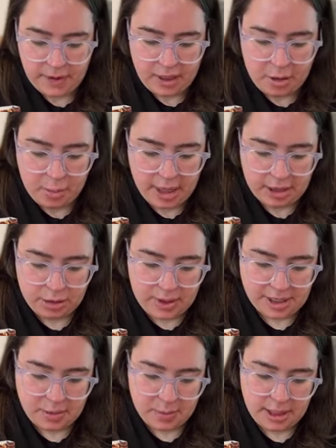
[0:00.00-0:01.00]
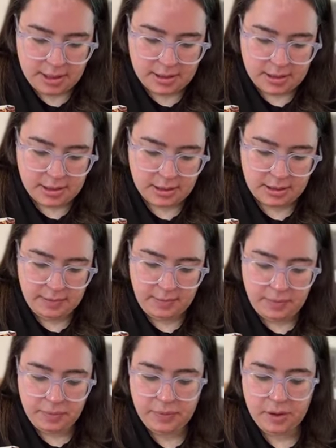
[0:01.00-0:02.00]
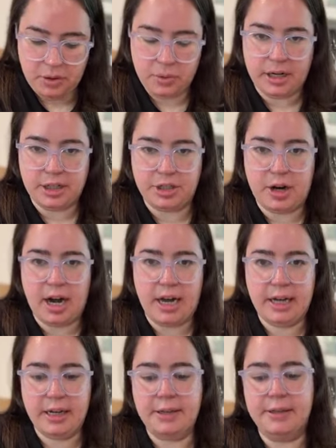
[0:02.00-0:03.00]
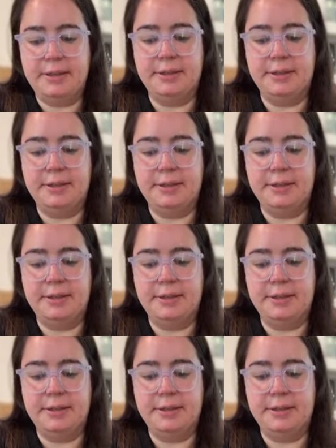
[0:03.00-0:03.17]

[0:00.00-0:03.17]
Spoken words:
you know, pick the recipes you want to try.